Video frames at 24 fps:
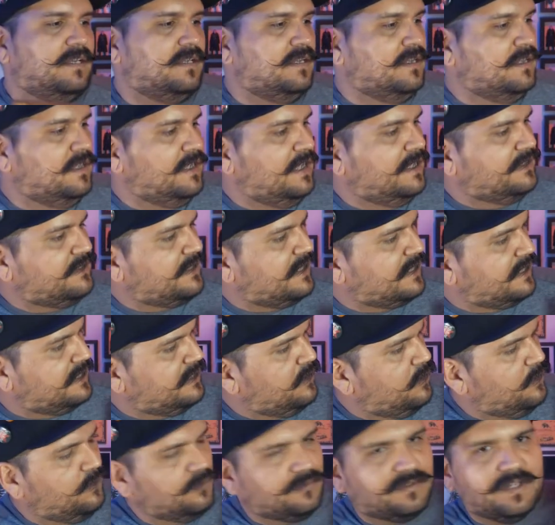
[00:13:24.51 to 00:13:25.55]
uh, it's like
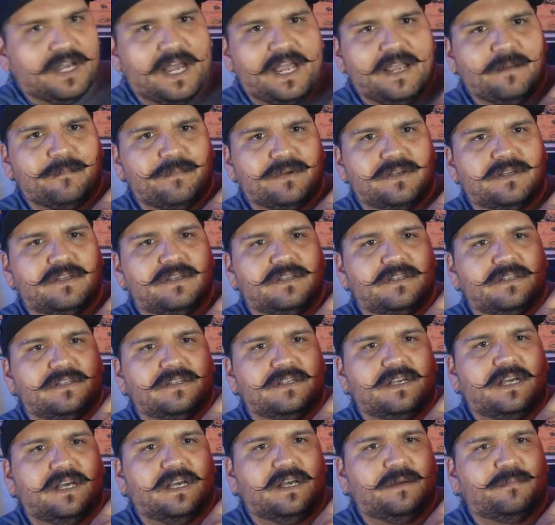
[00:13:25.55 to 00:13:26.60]
an old type
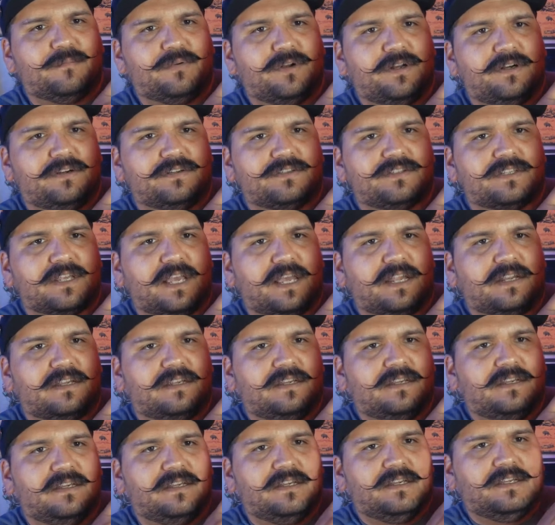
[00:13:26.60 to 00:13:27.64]
uh, printer
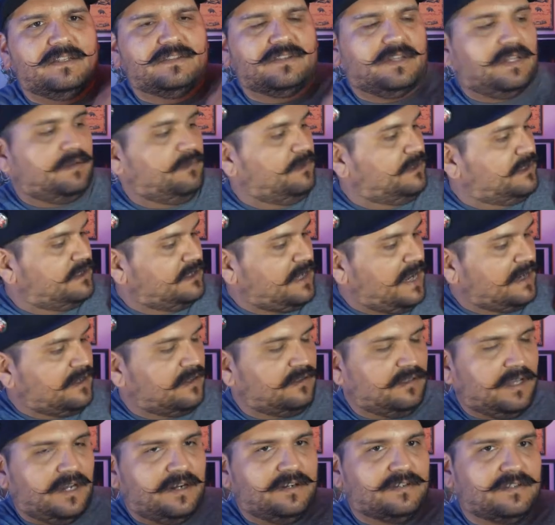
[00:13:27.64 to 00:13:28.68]
set. So they would
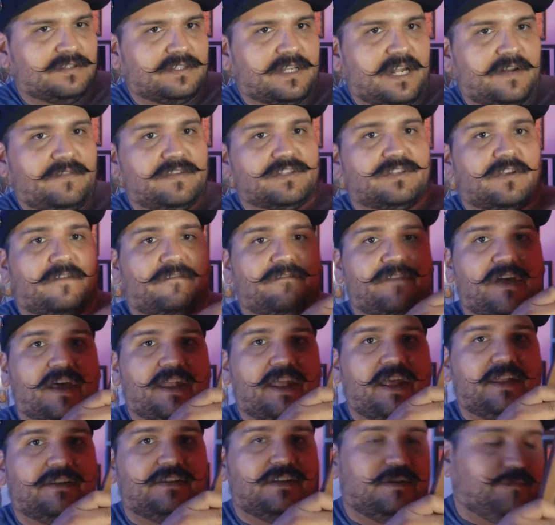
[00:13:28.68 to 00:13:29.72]
stack their letters inside of it. So I
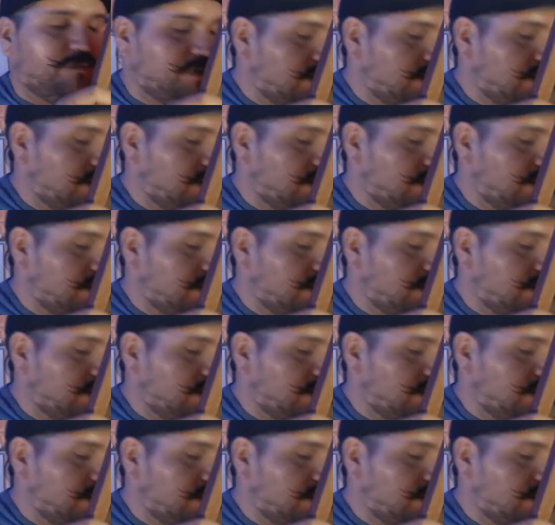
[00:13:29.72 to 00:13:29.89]
found that at